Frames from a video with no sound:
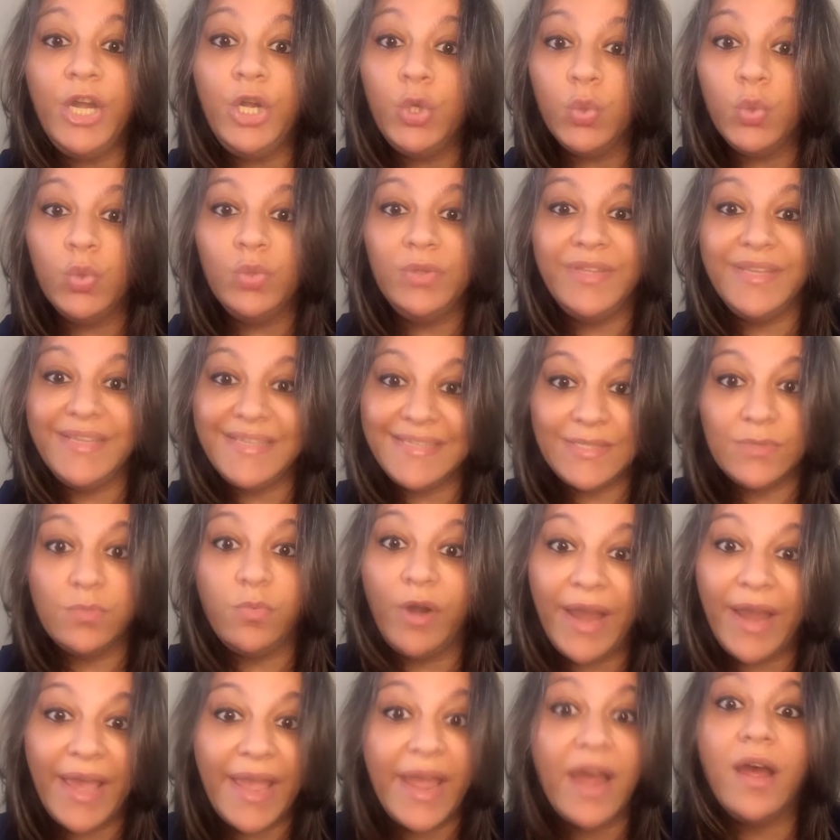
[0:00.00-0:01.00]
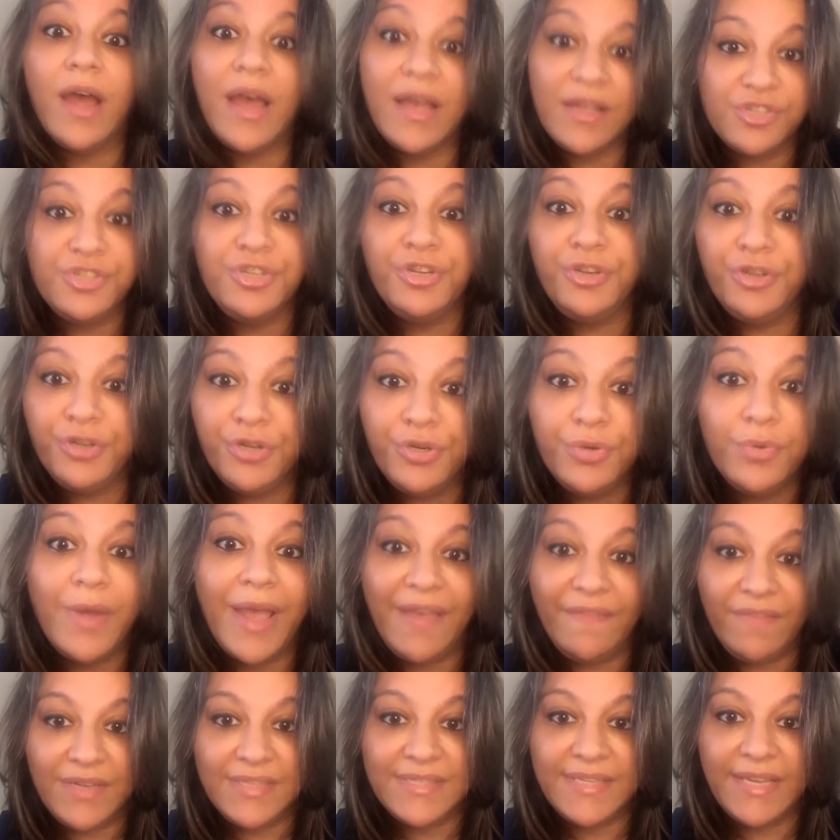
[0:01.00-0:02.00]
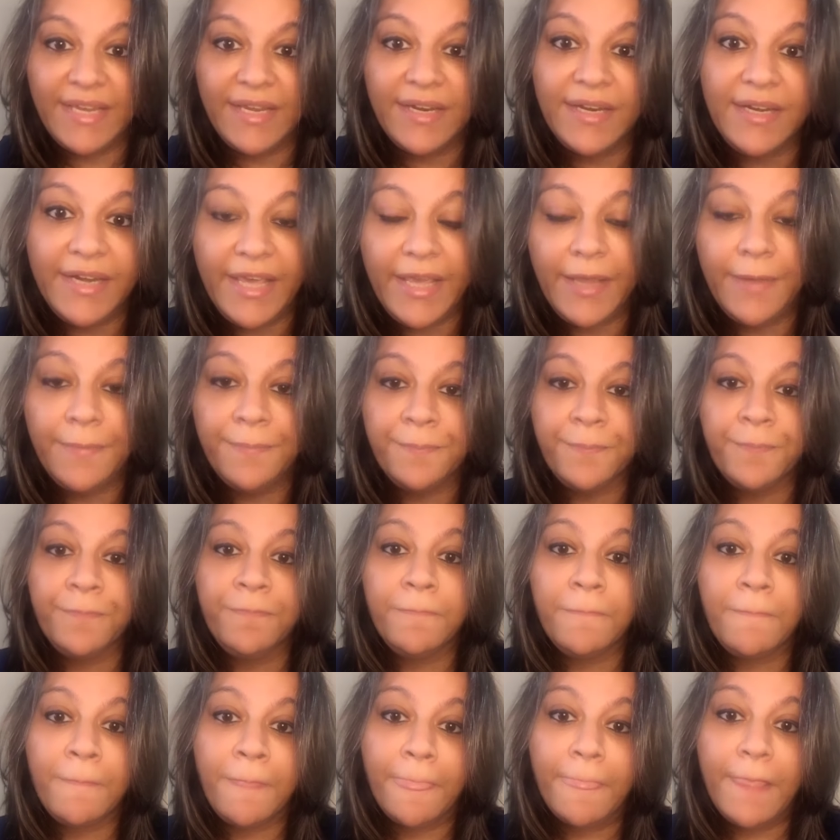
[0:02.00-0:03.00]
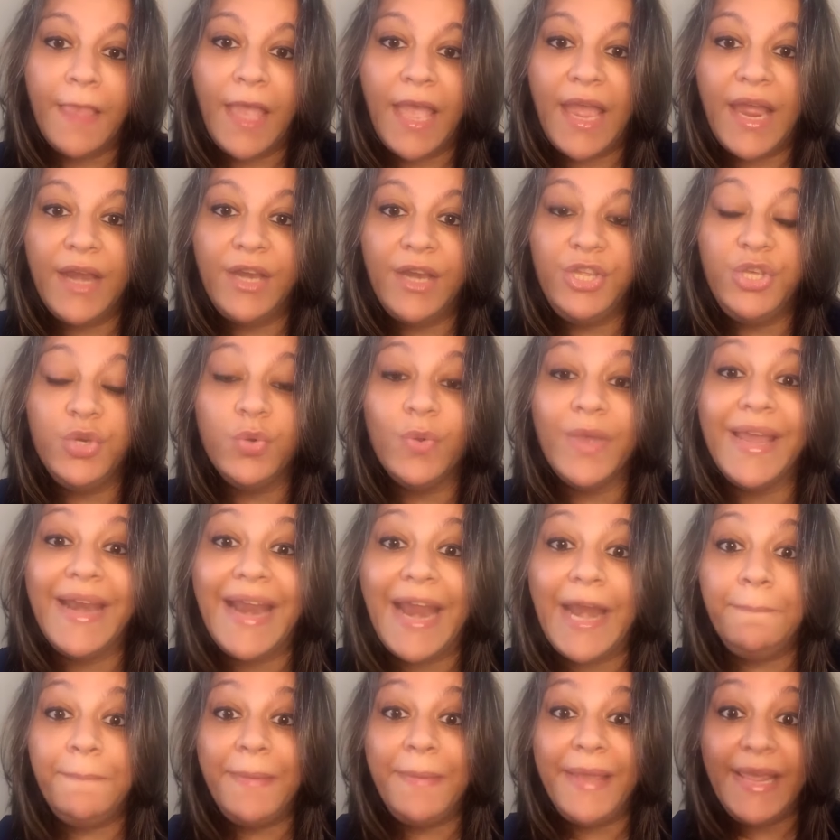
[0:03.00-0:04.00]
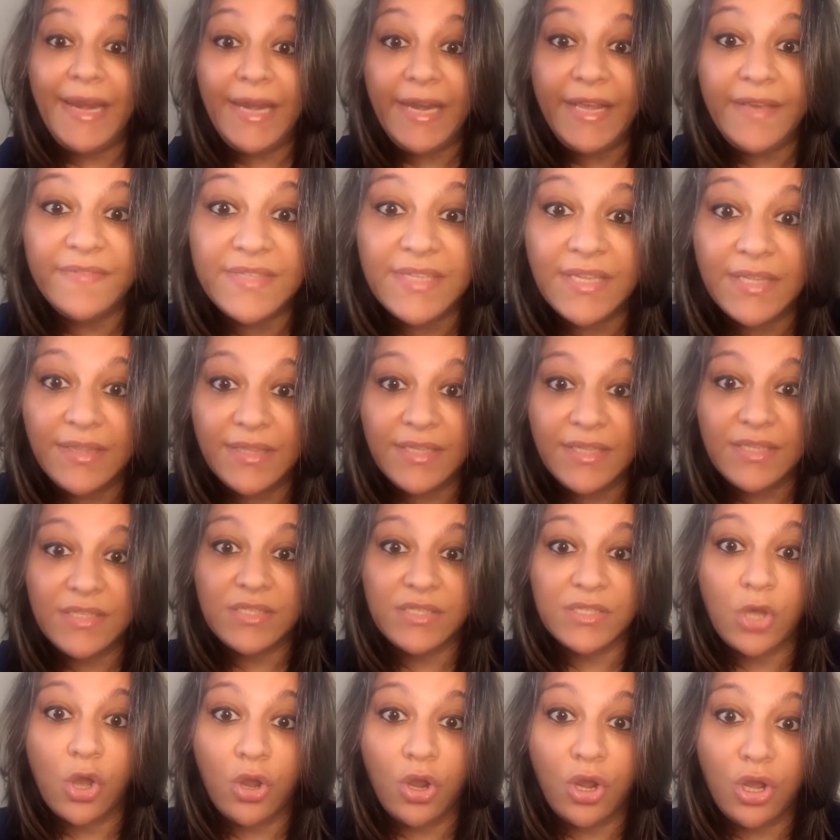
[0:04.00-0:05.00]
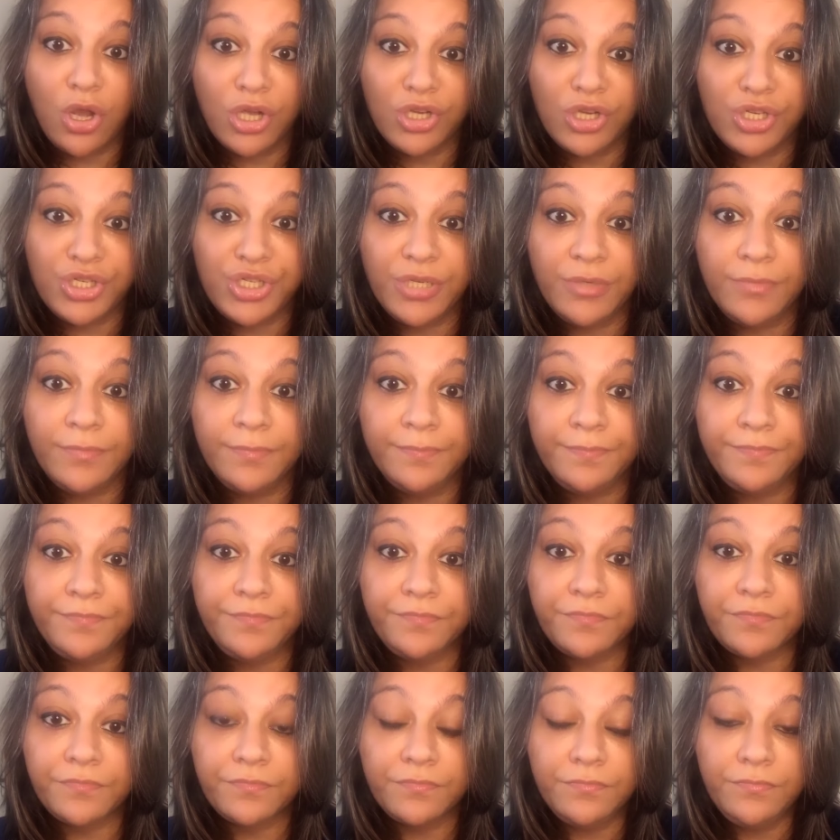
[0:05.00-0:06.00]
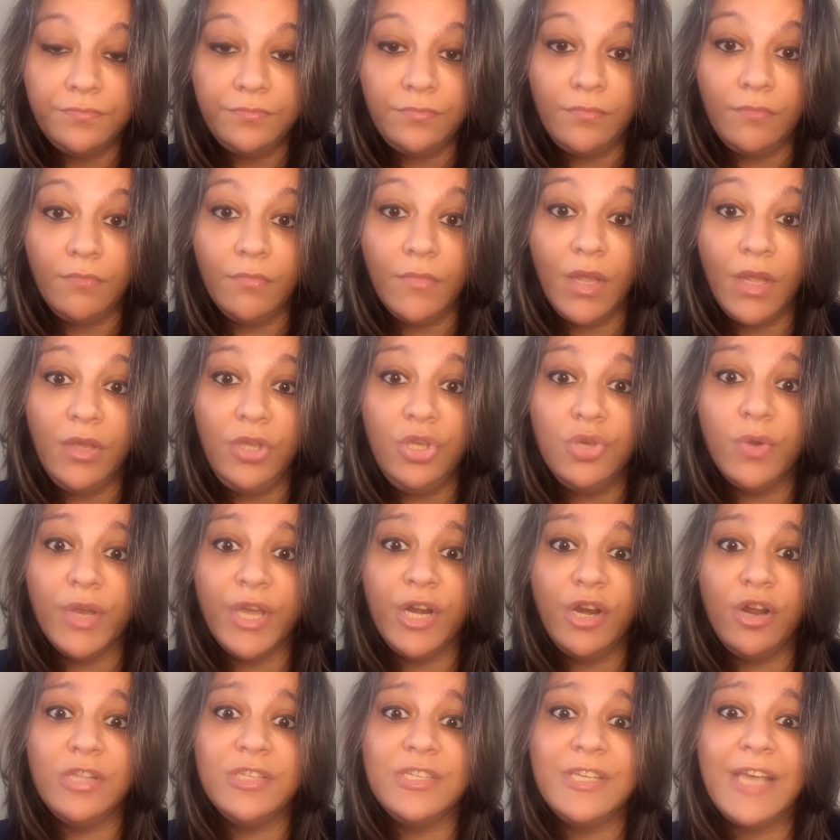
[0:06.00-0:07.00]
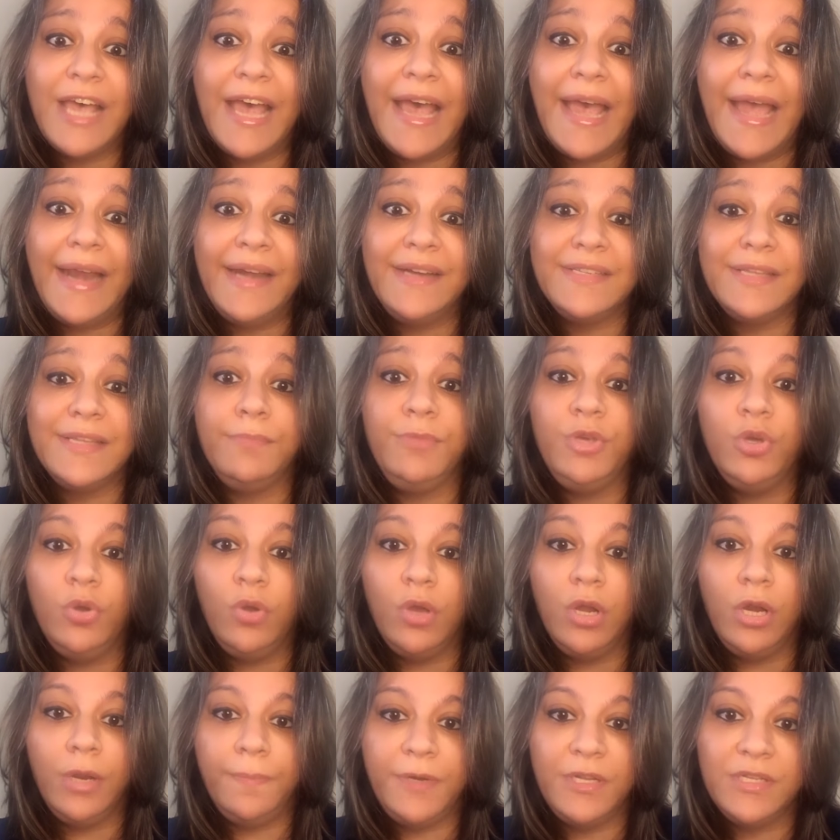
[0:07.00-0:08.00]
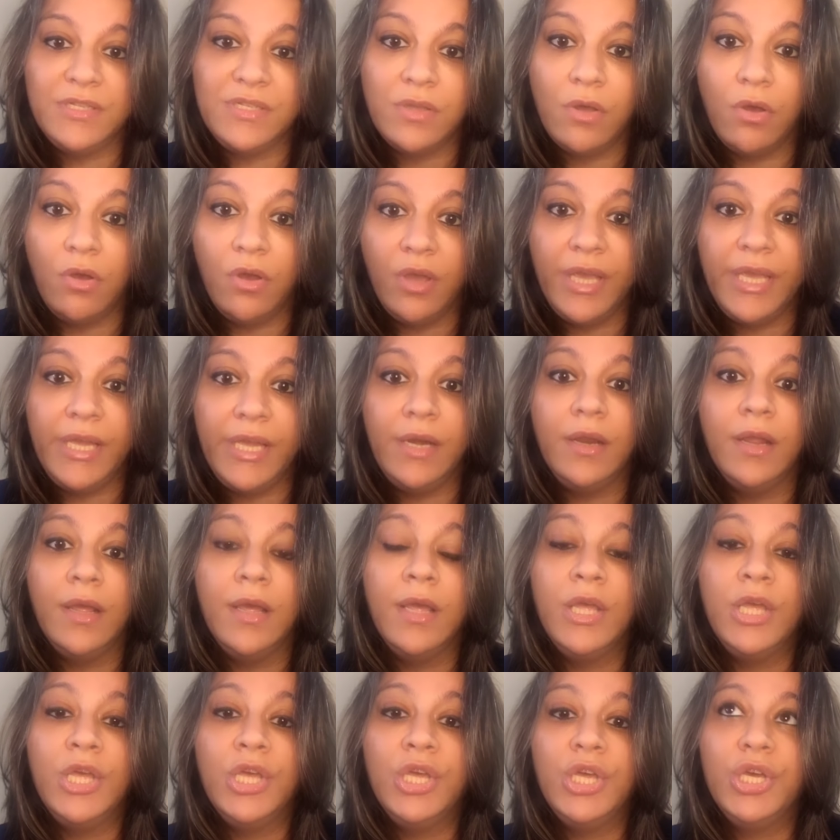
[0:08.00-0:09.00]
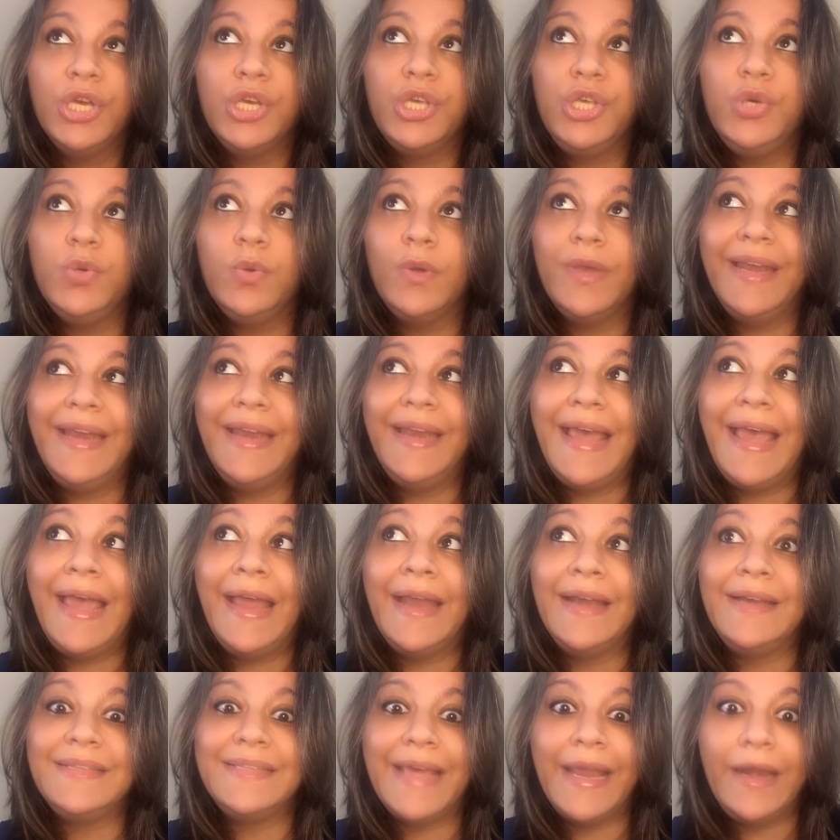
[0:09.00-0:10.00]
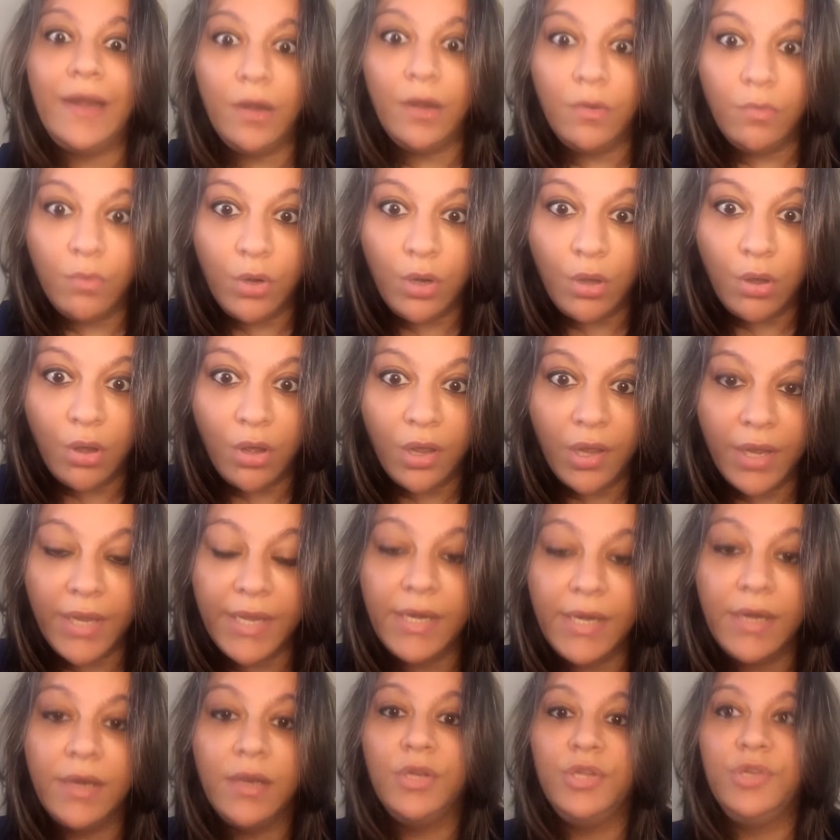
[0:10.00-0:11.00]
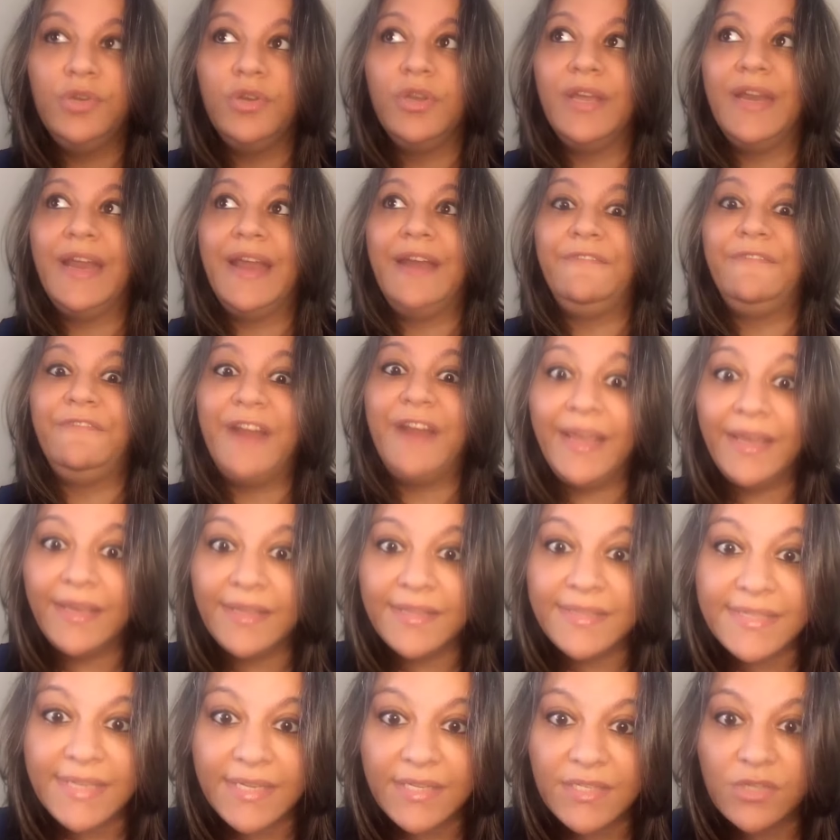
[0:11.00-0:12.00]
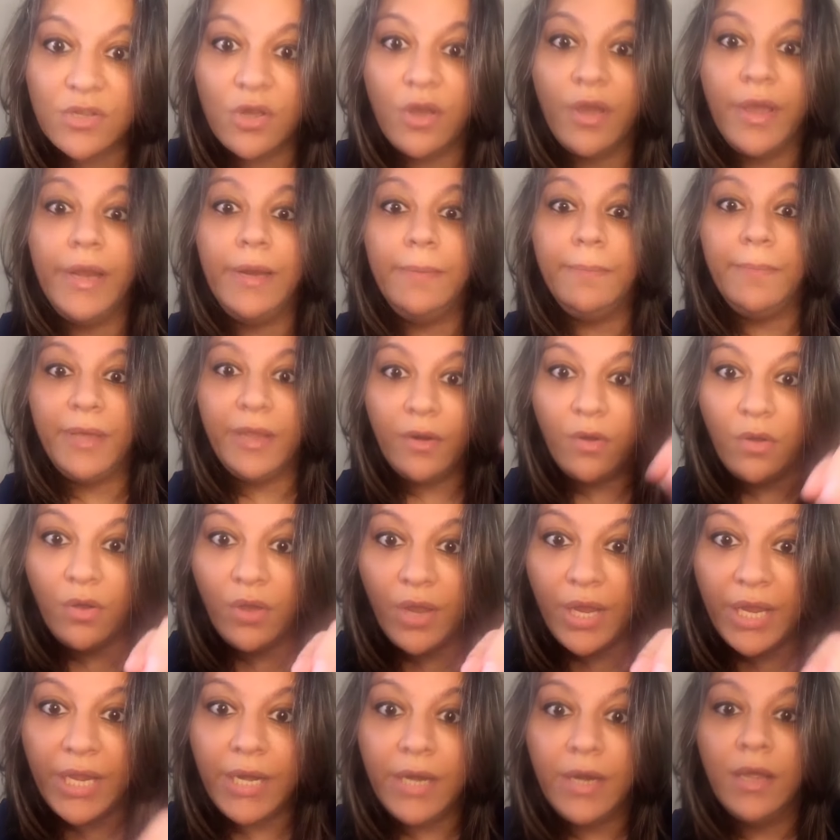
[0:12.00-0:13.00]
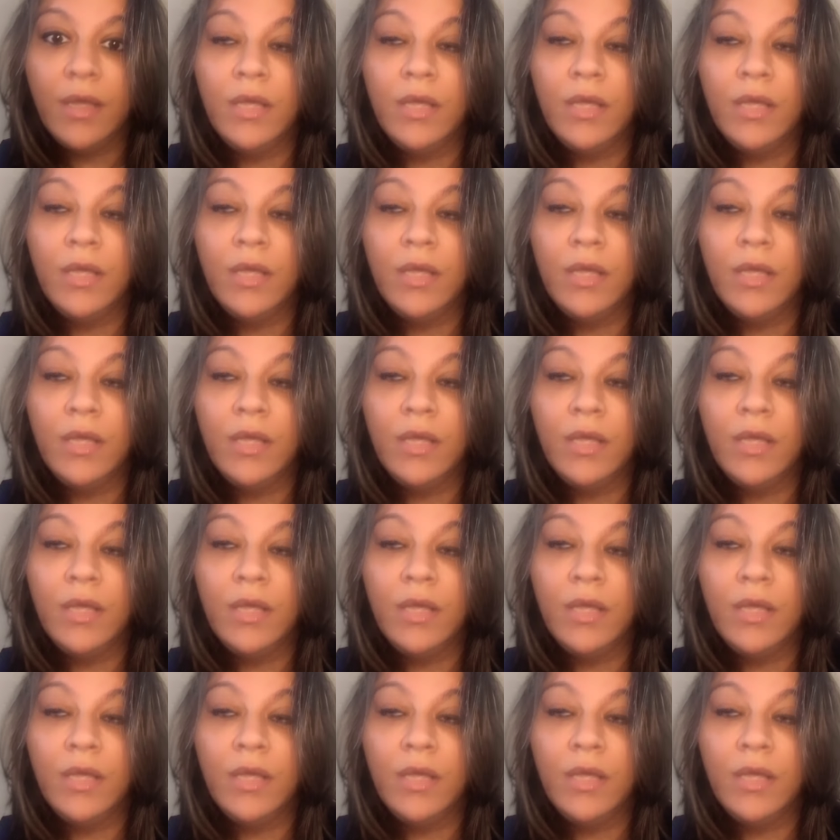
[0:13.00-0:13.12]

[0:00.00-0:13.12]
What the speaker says: do this, what I asked you to do every single day. And you can add bay leaves in this concoction. You can also add some eucalyptus oil. You can add sandalwood oil. You can add frankincense oil, myrrh oil.